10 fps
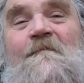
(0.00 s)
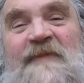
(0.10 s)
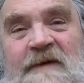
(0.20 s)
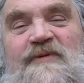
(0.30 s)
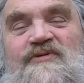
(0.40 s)

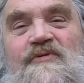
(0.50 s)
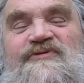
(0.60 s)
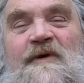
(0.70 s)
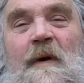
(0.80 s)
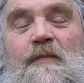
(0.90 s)
He was
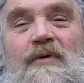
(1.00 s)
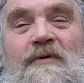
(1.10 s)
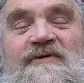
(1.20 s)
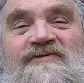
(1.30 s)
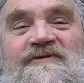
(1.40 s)
also a
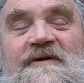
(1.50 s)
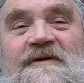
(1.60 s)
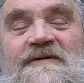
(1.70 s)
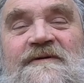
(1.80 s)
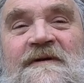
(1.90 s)
Protestant.
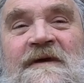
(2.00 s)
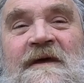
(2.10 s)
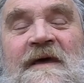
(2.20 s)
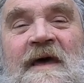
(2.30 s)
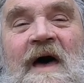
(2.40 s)

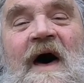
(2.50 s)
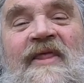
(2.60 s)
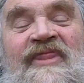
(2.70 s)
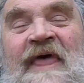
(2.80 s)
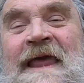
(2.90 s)

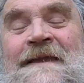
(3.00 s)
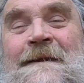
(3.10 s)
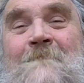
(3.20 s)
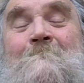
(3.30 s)
And then